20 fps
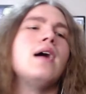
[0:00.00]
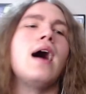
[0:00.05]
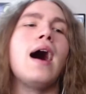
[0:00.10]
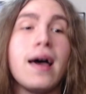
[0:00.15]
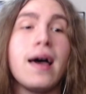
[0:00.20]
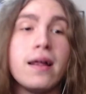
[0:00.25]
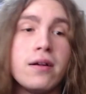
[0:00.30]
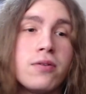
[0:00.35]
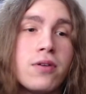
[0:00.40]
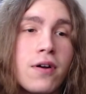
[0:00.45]

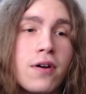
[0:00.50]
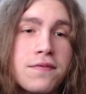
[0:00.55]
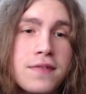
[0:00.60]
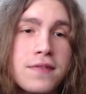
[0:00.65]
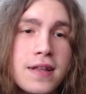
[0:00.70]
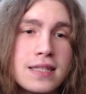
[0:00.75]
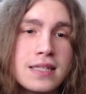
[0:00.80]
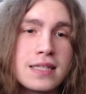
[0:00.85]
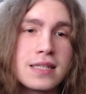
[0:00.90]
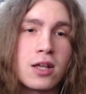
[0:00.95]
I don't know if
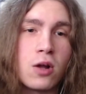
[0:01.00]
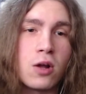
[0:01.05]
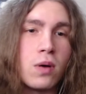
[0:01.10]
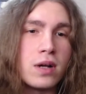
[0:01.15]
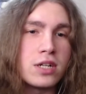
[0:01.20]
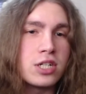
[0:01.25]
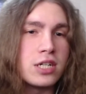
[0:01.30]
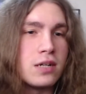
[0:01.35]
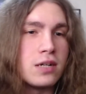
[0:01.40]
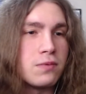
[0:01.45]
that's the
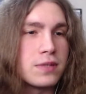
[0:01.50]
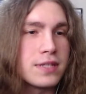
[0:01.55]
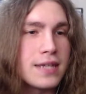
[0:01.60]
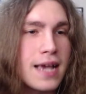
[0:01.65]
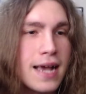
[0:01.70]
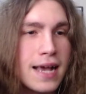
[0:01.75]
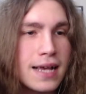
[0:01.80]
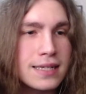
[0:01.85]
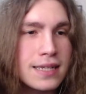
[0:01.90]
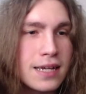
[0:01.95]
question it was
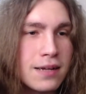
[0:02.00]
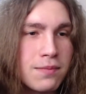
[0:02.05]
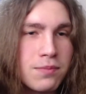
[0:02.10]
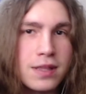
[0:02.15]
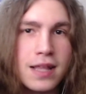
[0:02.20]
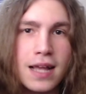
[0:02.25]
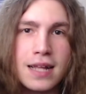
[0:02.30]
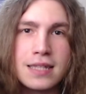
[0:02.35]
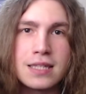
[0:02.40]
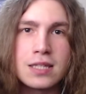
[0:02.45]
asking, but
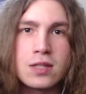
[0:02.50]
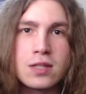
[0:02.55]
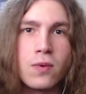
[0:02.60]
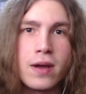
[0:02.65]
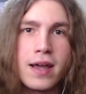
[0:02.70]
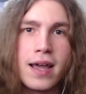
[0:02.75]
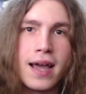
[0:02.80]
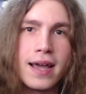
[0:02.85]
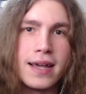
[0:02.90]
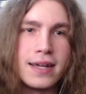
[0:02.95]
that's the
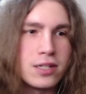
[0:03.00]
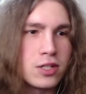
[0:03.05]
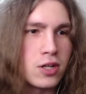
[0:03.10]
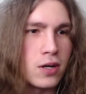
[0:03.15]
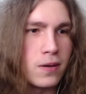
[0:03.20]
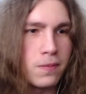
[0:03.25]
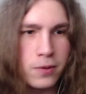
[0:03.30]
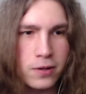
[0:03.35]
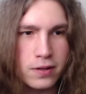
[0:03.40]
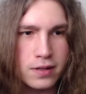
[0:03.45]
way I
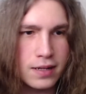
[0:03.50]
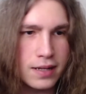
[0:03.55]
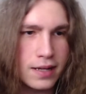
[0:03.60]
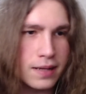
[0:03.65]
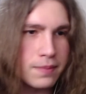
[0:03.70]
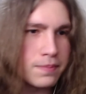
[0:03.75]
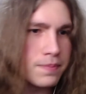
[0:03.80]
interpreted it.